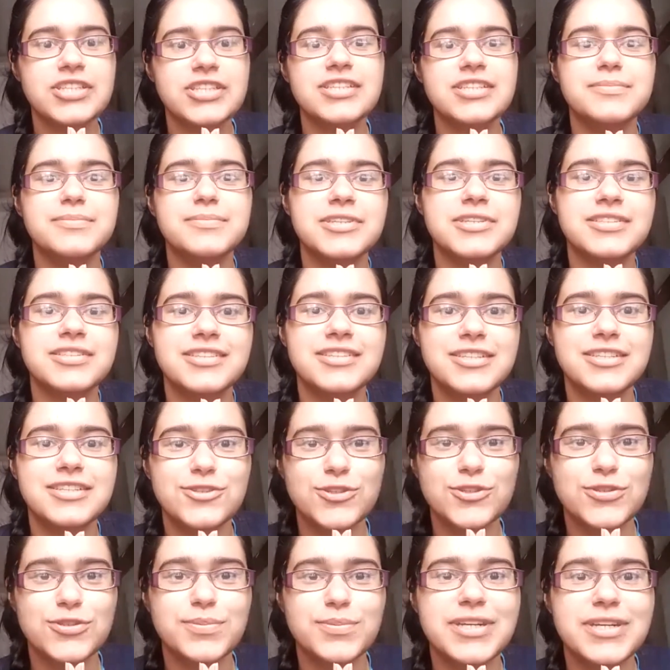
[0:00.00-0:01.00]
Namaste
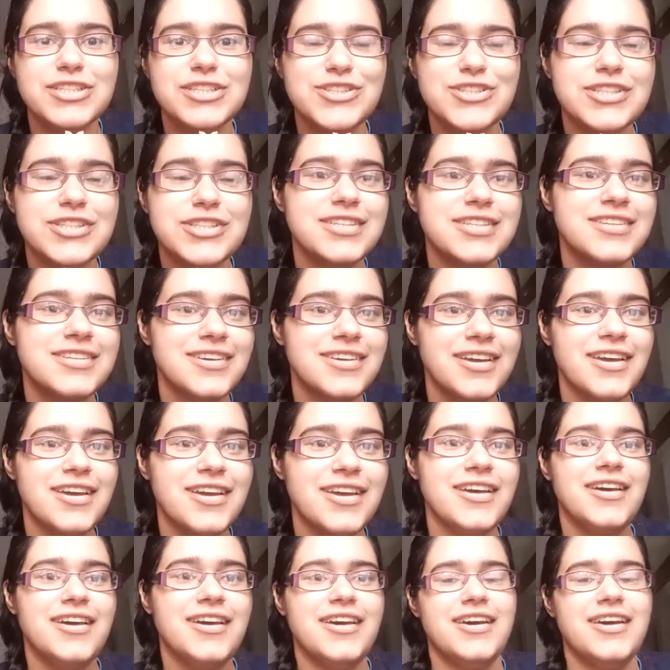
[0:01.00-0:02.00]
Sushmaji.
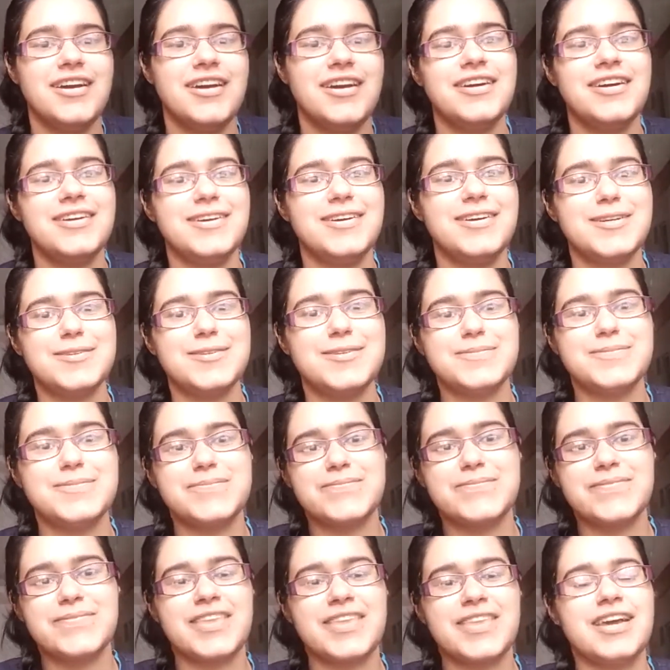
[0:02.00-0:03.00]

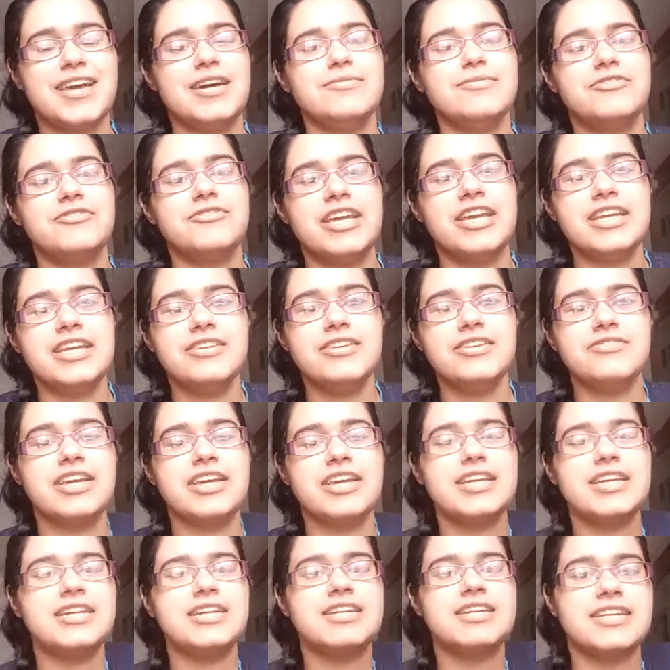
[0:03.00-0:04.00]
I'm very,
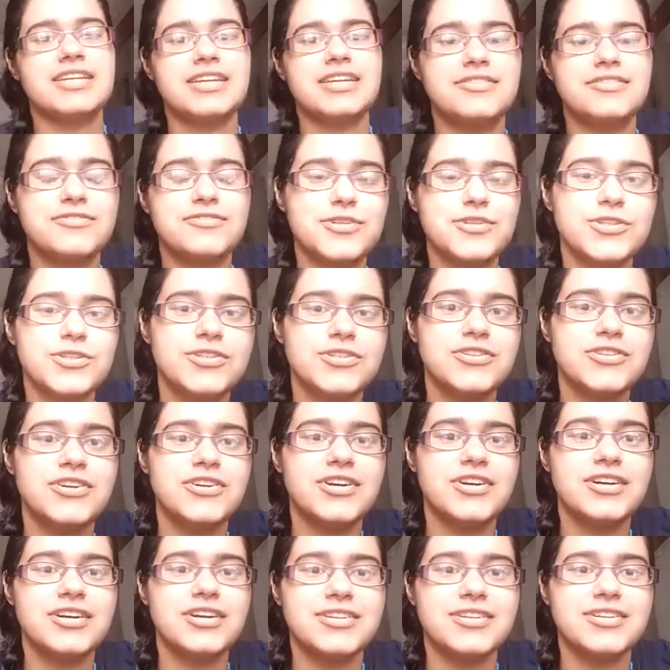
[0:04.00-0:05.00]
very grateful
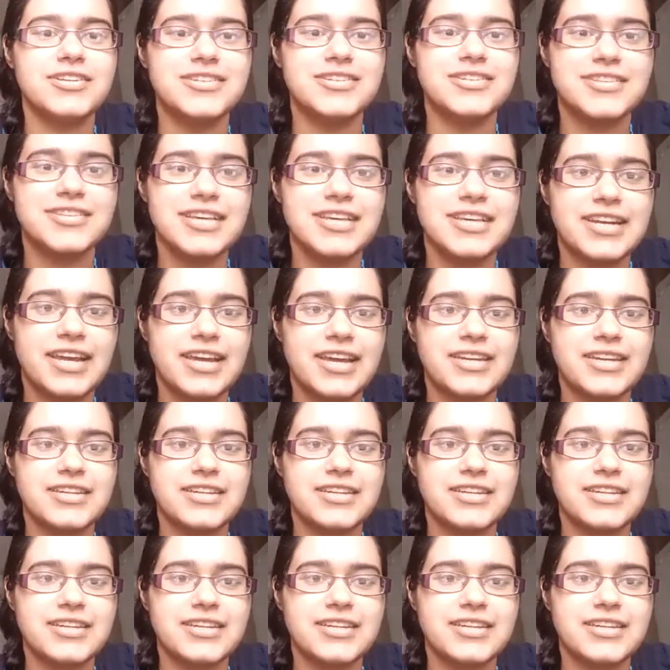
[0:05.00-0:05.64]
that I